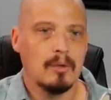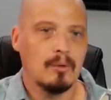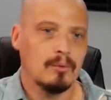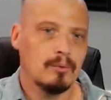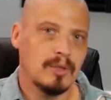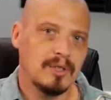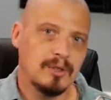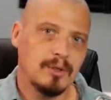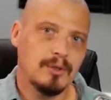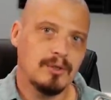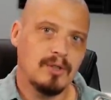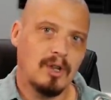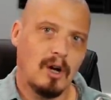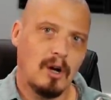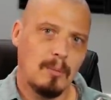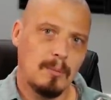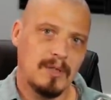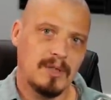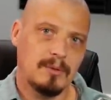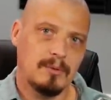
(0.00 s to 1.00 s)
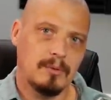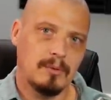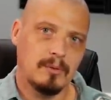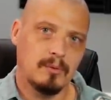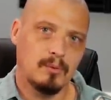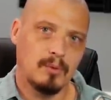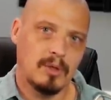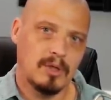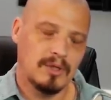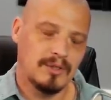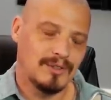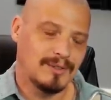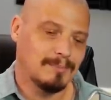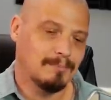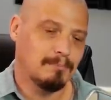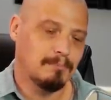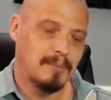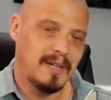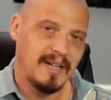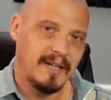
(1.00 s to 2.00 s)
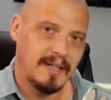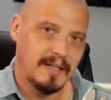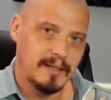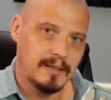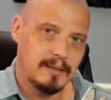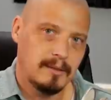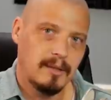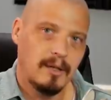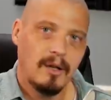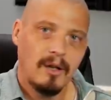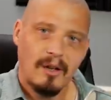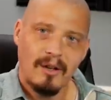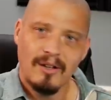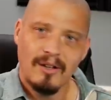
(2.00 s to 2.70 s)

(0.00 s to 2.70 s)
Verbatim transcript: Richard Stallman was banned,